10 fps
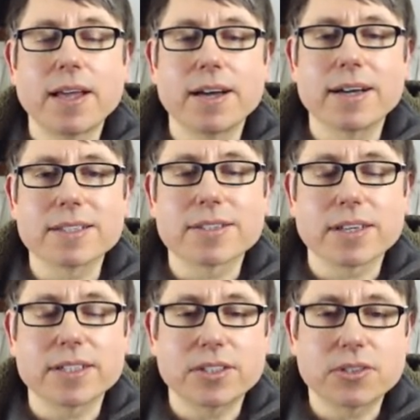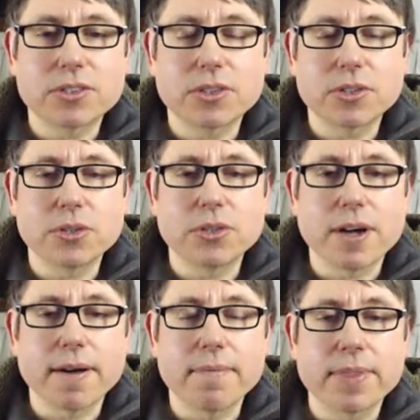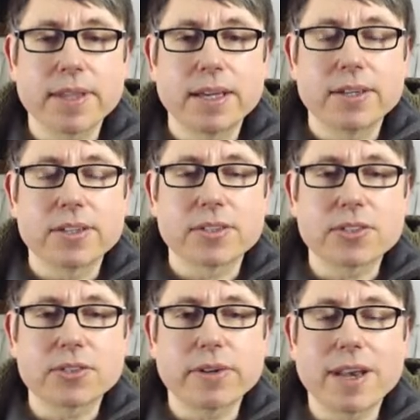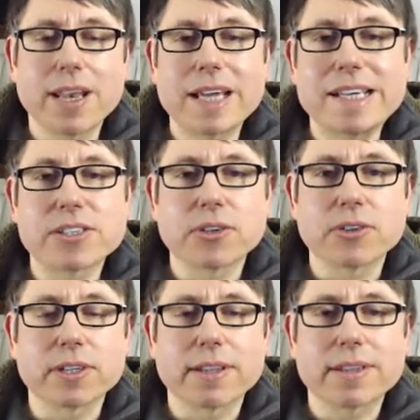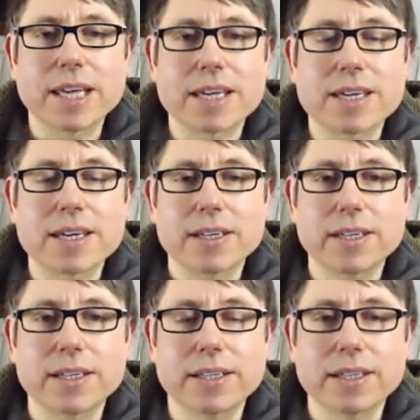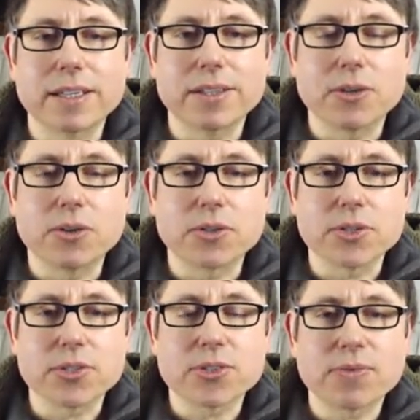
I decided to just to lay it on thick in the chorus,